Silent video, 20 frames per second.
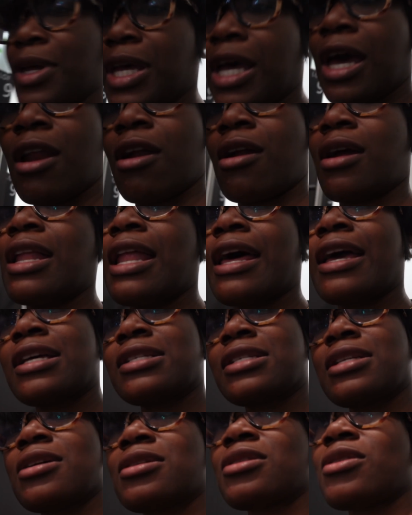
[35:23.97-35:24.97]
got our
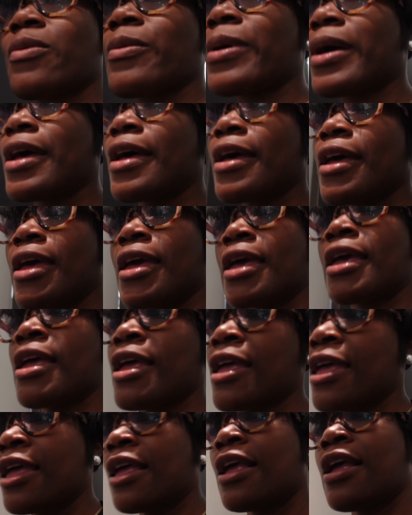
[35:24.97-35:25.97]
clients out the way.
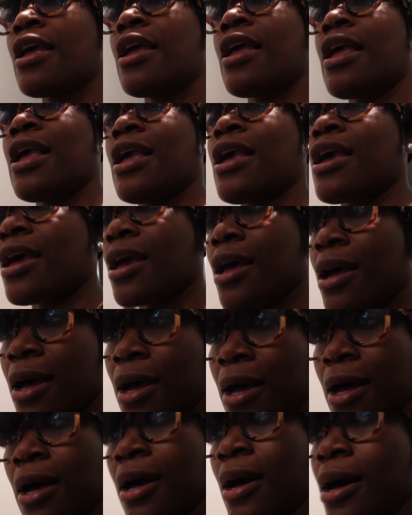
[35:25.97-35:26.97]

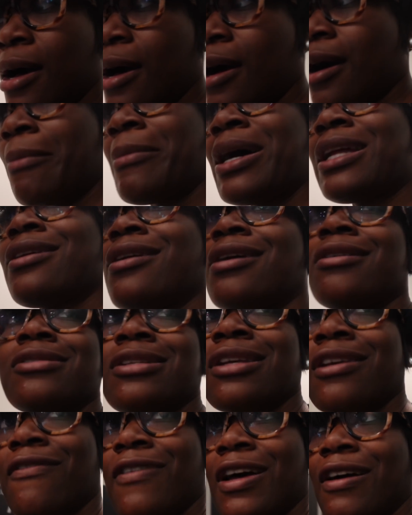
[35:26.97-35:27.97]
And I'm about to go
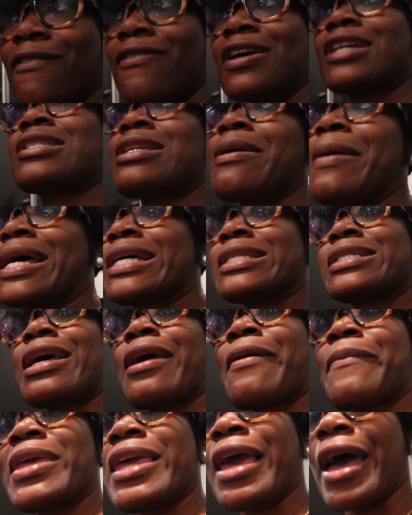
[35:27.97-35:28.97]
see if I can find somebody to
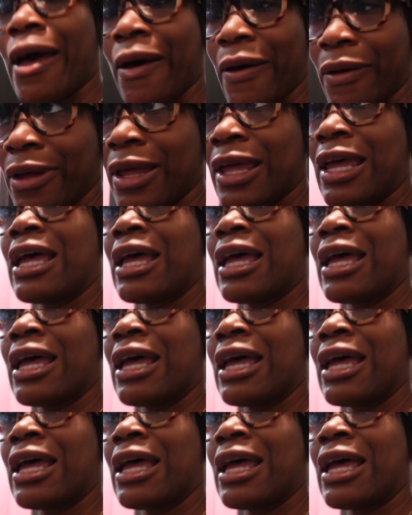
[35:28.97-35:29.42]
take me out.